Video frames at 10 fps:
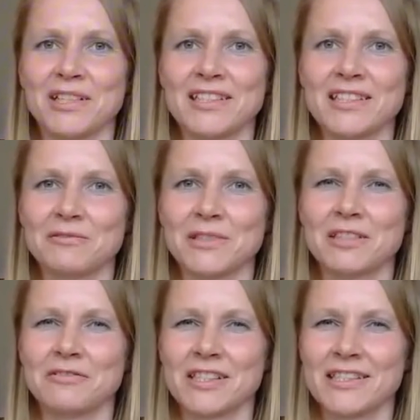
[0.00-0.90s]

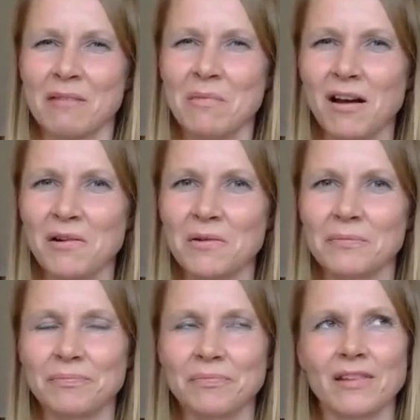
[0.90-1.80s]
which was
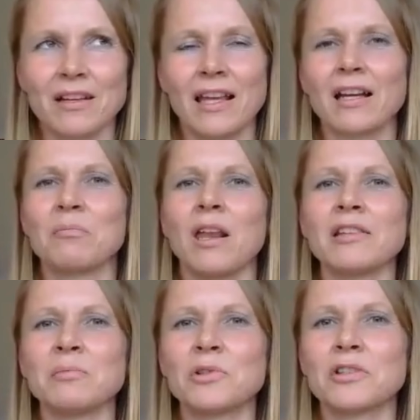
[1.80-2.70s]
somehow like a
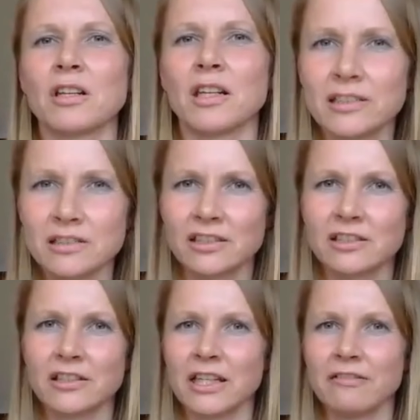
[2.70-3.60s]
lot more
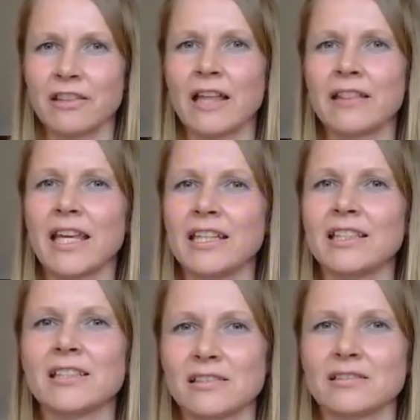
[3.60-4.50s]
clearer even than the
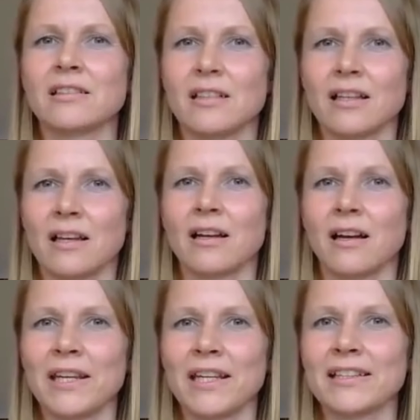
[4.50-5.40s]
initial
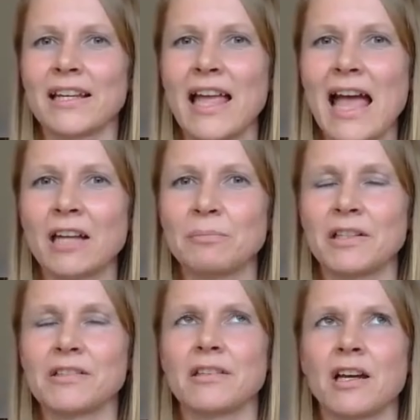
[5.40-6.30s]
opening that I had,
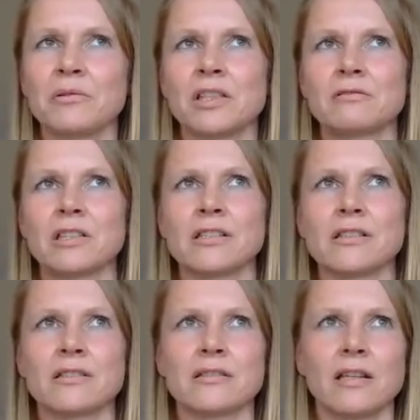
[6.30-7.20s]
because now there
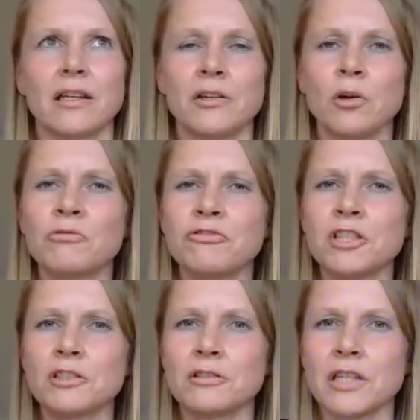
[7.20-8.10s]
was like no
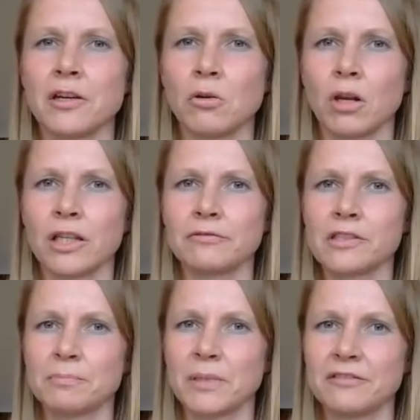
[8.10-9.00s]
visions at all.
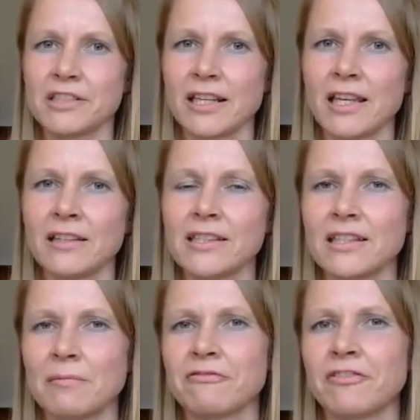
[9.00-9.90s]
But it was again
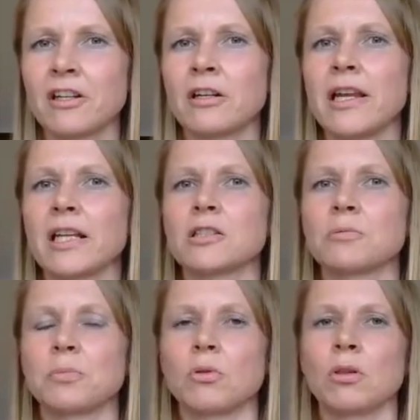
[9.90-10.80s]
this like a very
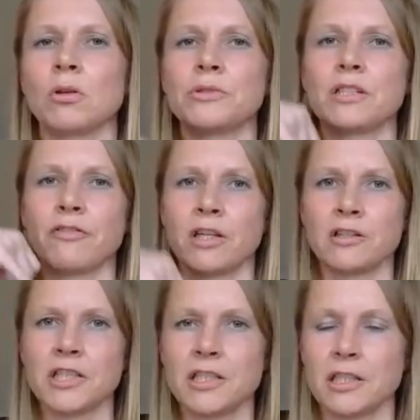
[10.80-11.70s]
explosive
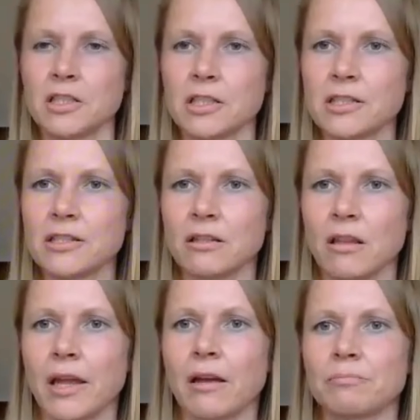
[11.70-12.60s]
energy that just
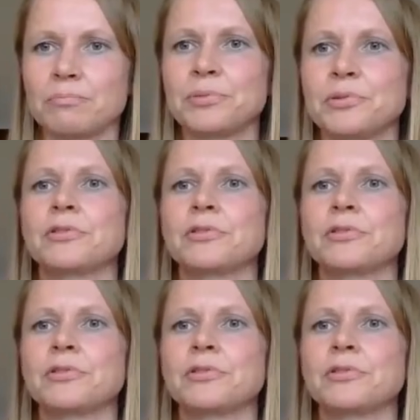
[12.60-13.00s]
like